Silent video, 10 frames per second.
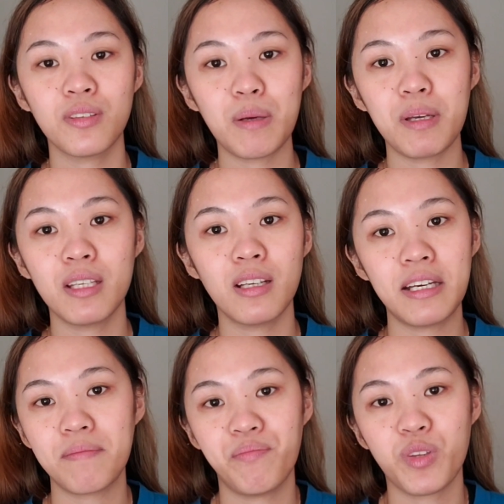I mean,
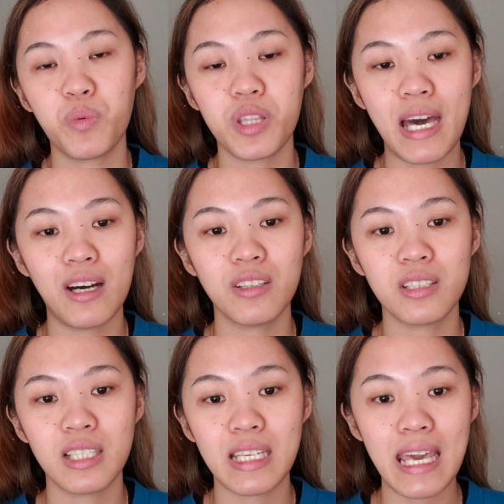like,
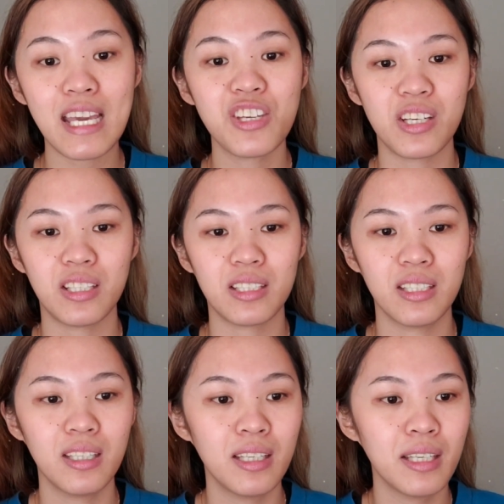without an agent.
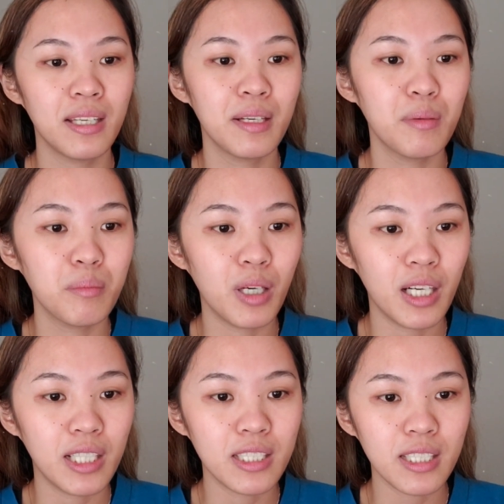
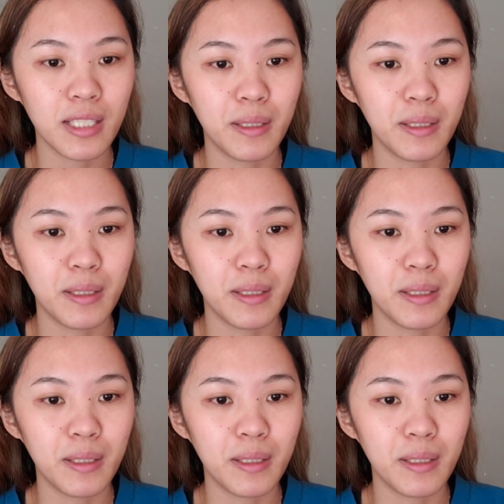But